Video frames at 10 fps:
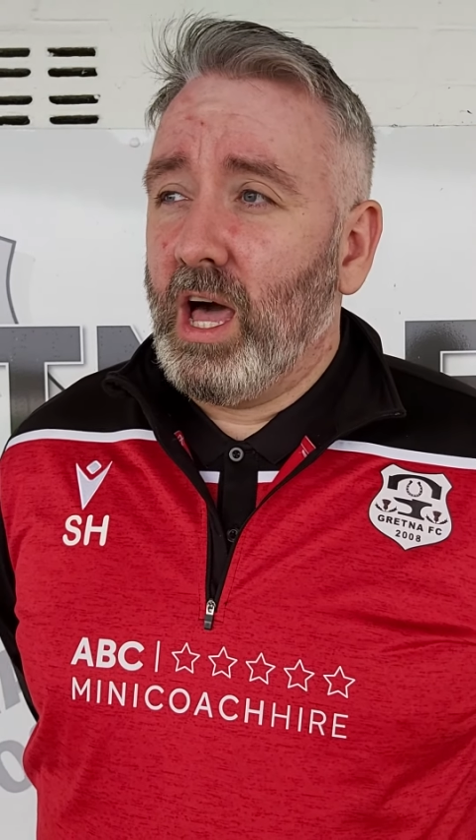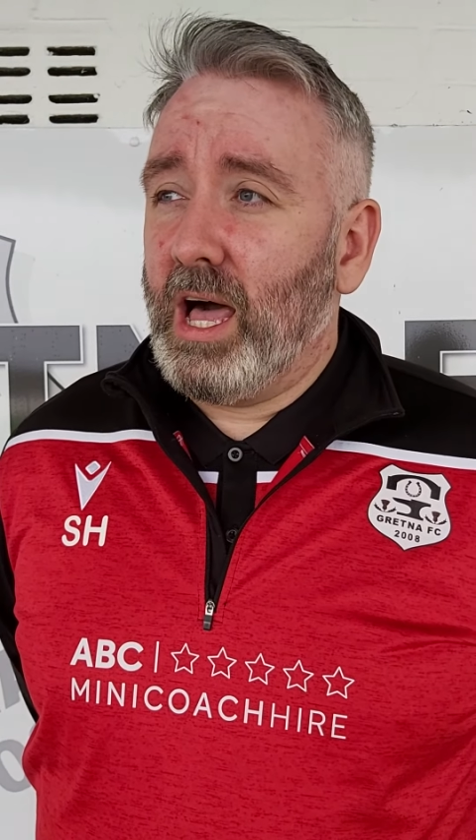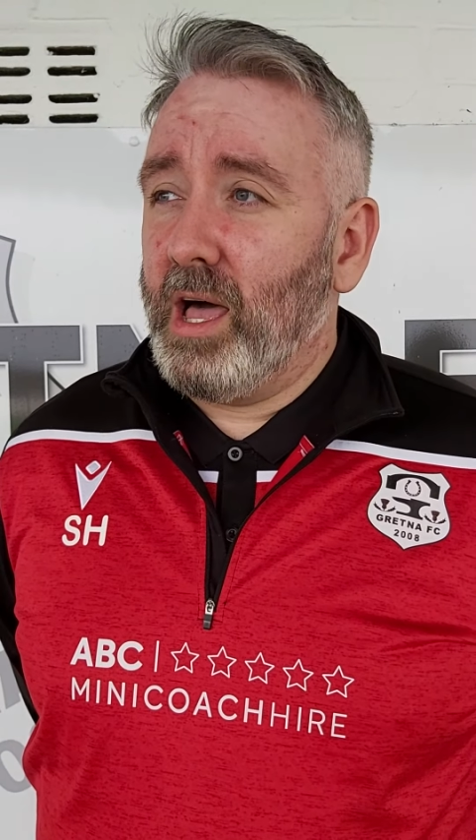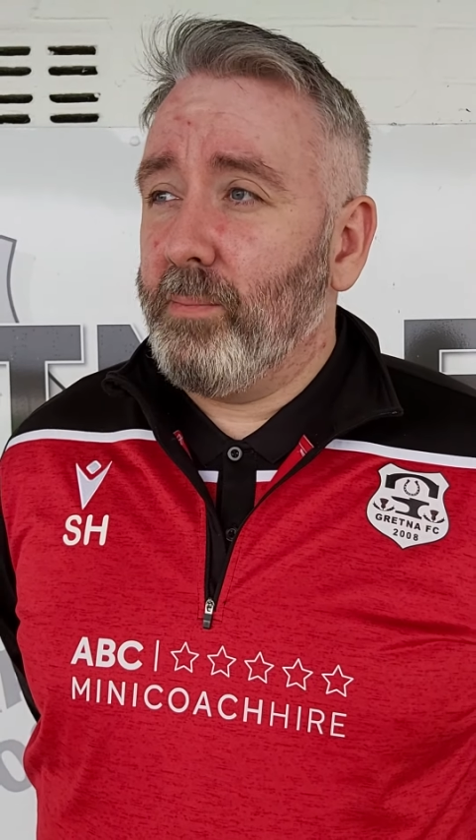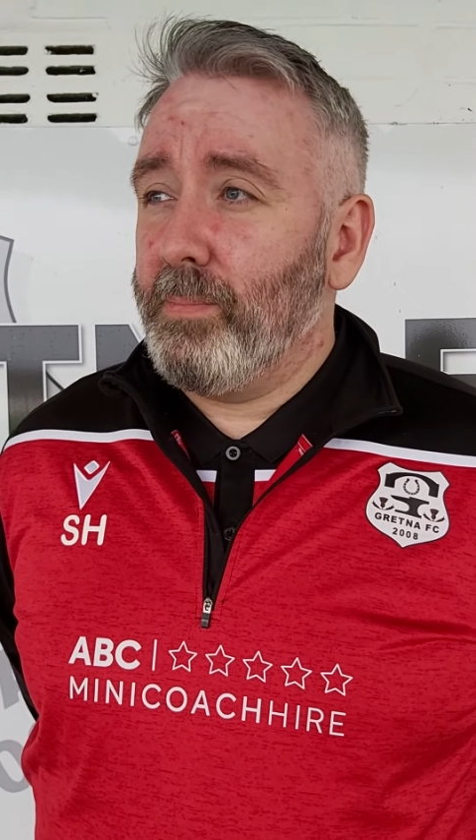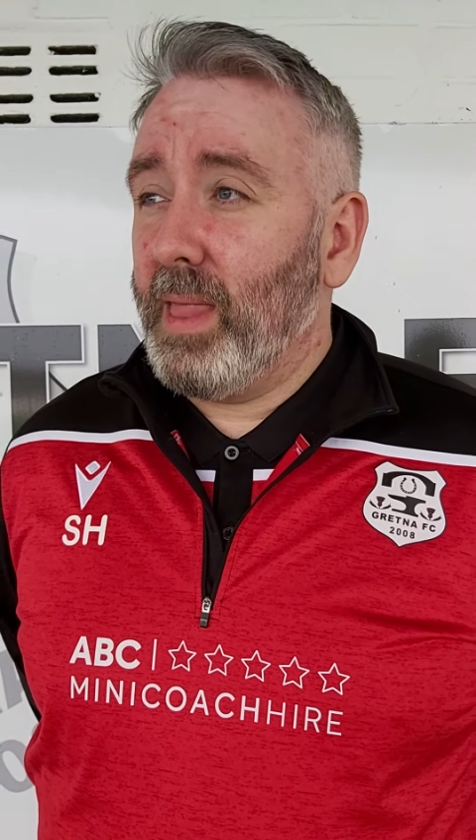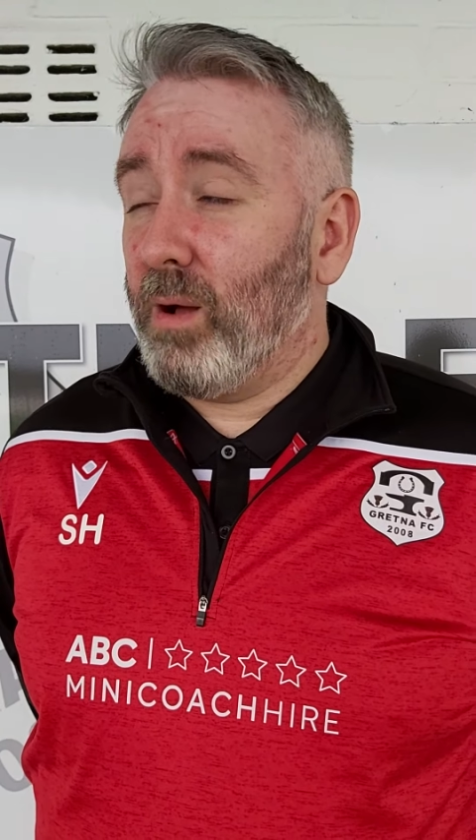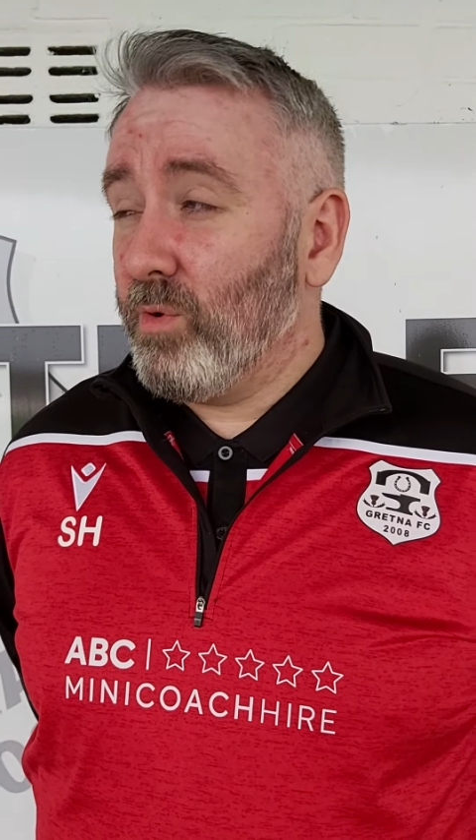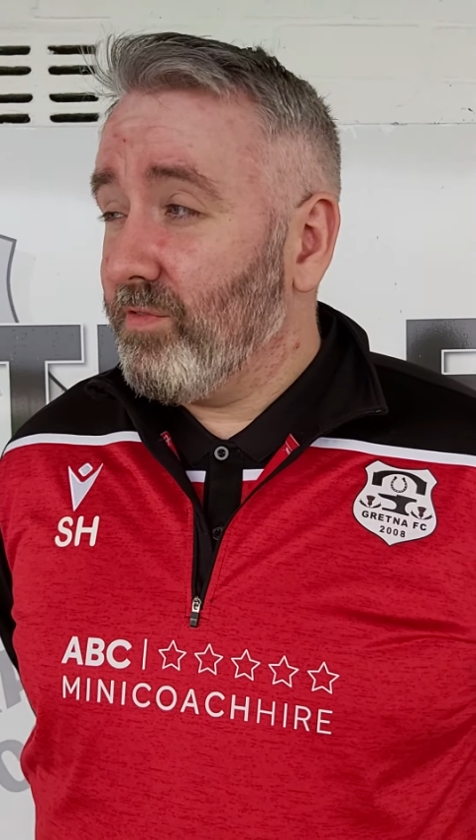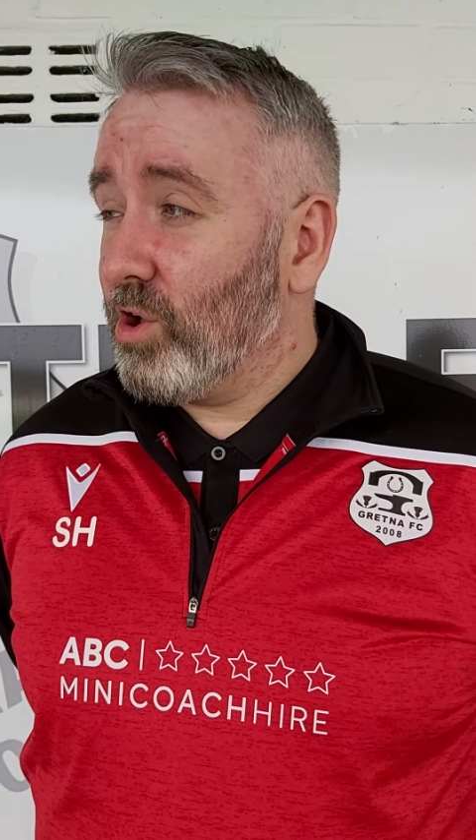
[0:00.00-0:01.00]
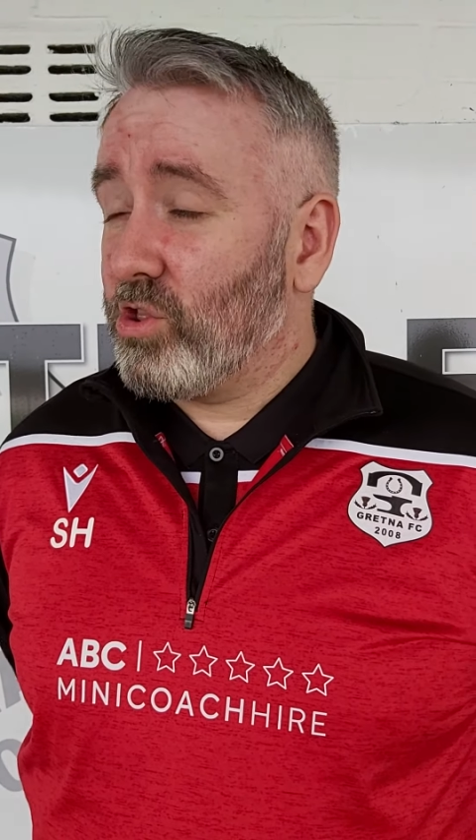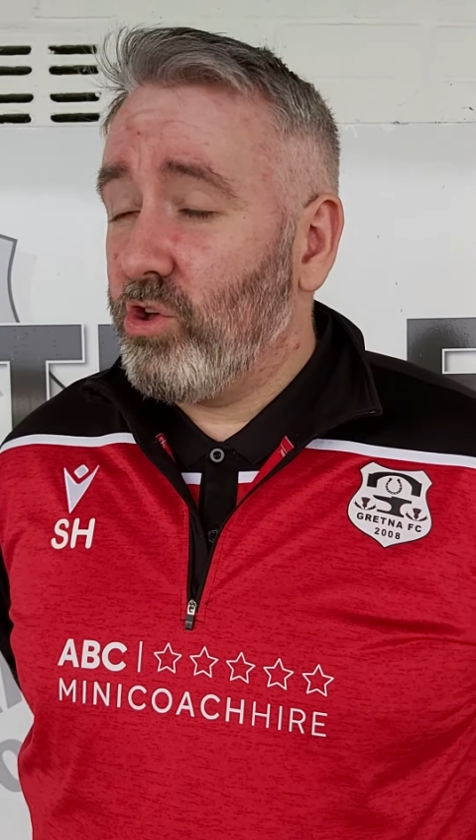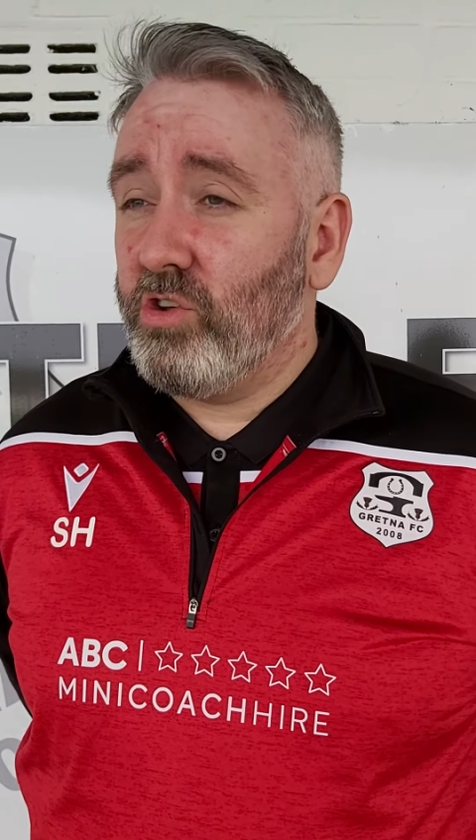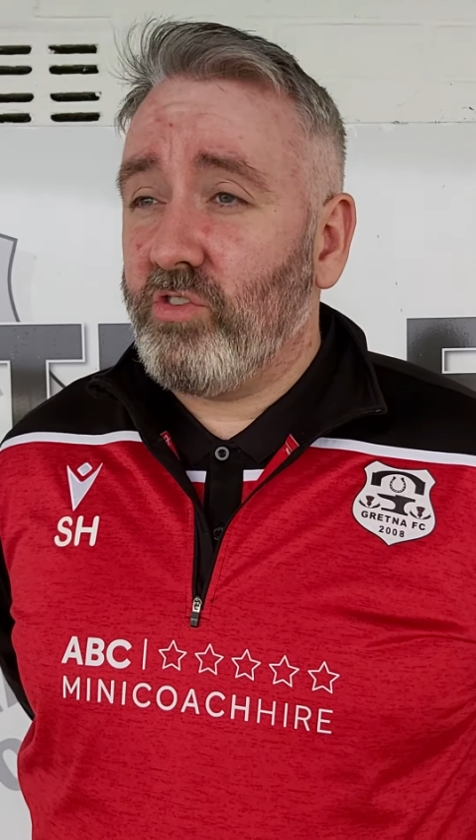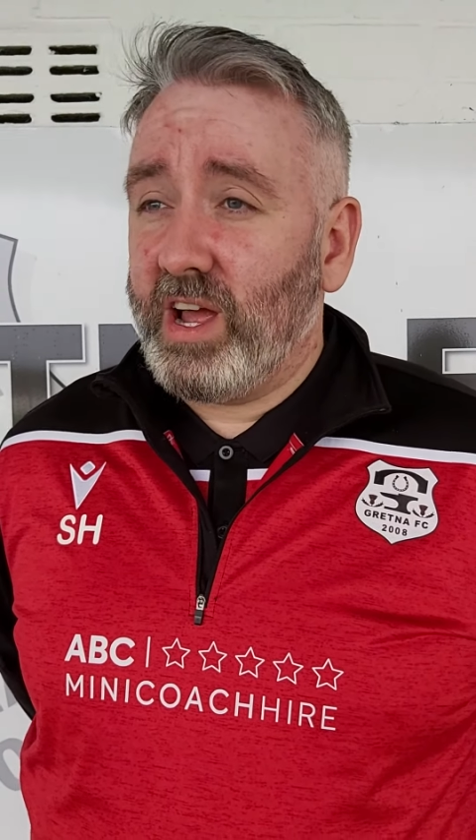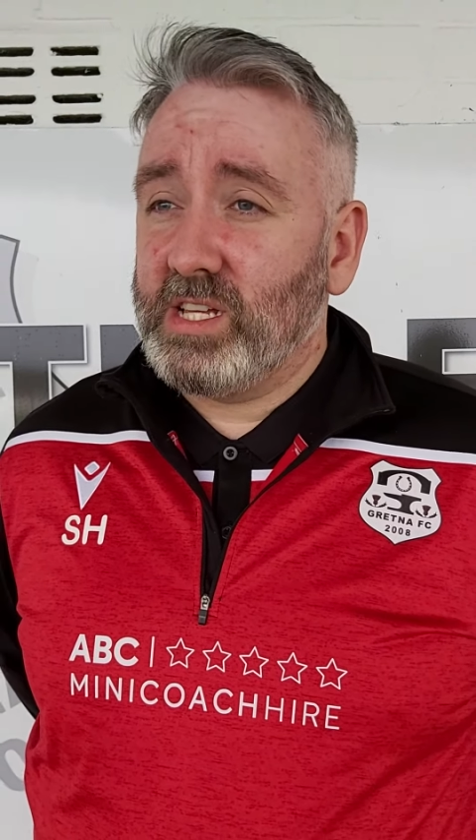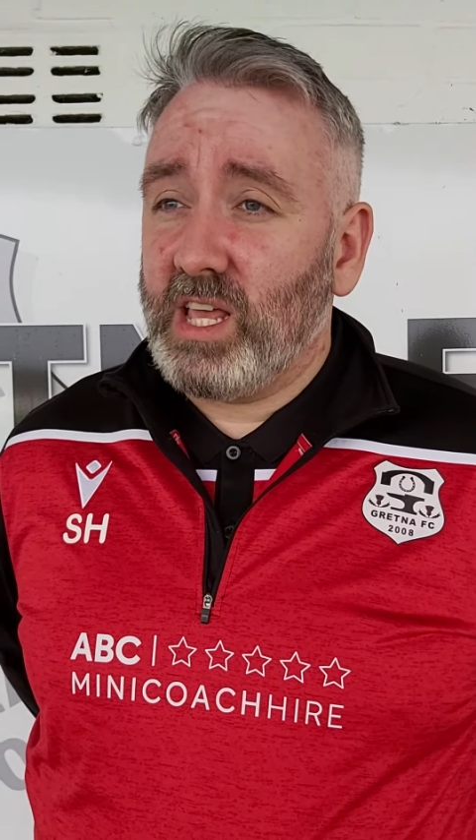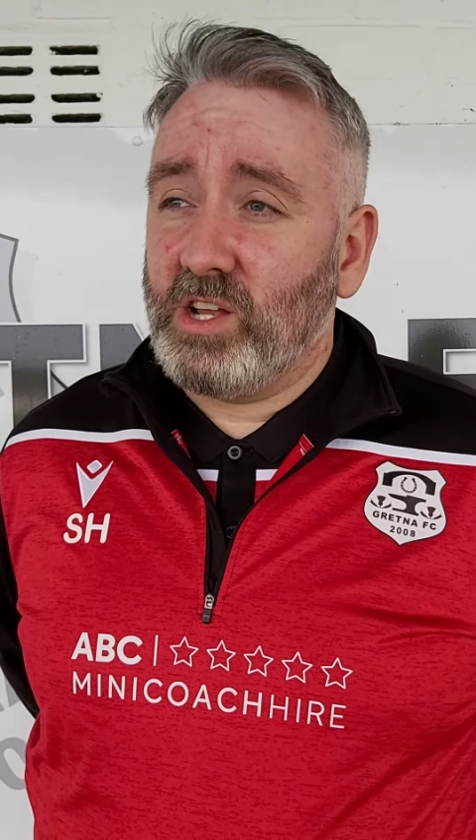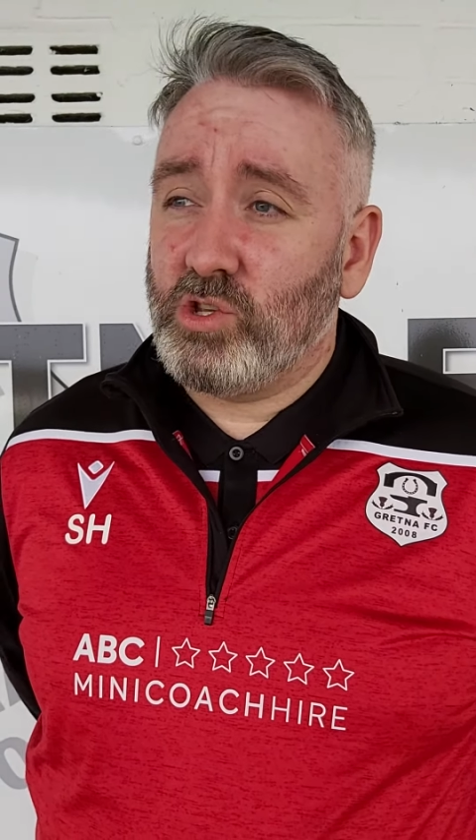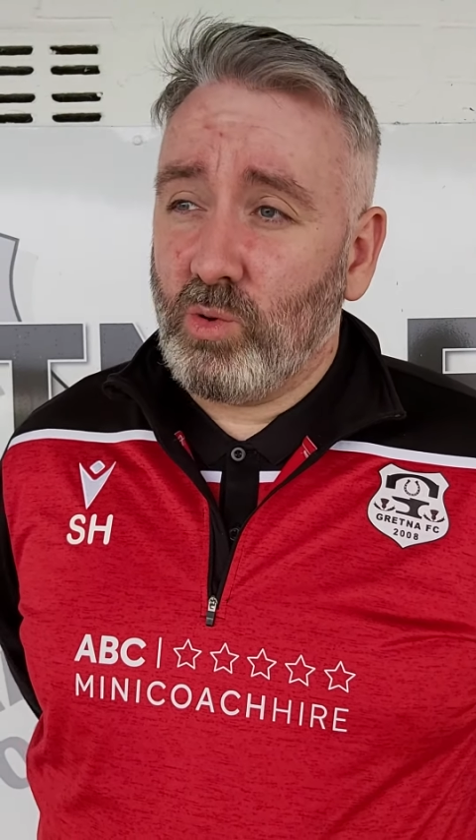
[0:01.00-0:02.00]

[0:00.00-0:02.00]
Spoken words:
and we've looked to address that.